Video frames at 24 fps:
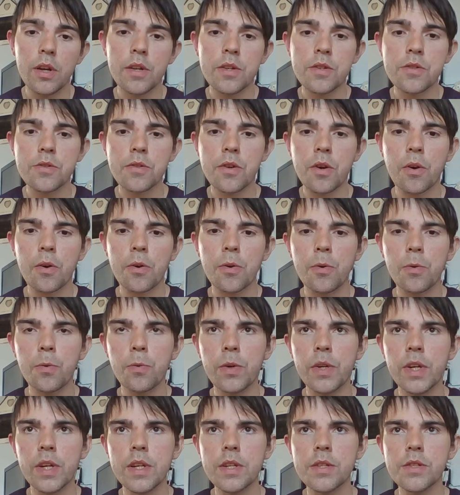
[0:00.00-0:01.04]
So
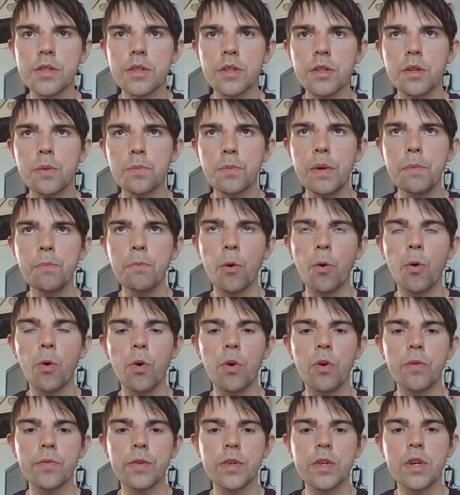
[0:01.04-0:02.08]
it's going to be
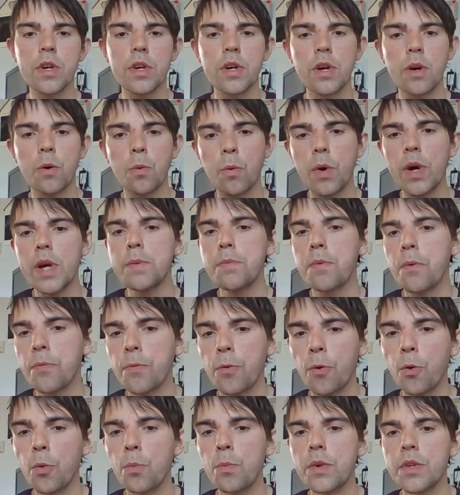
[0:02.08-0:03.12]
more of an away
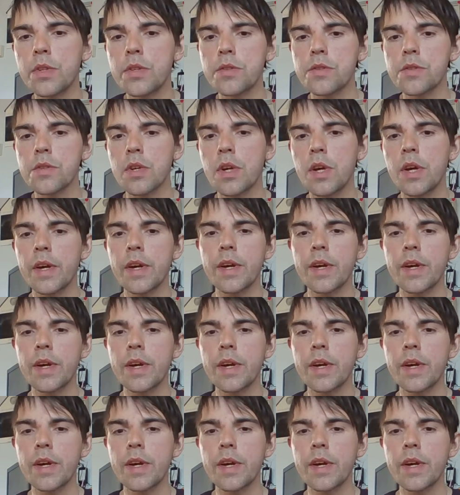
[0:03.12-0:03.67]
performance.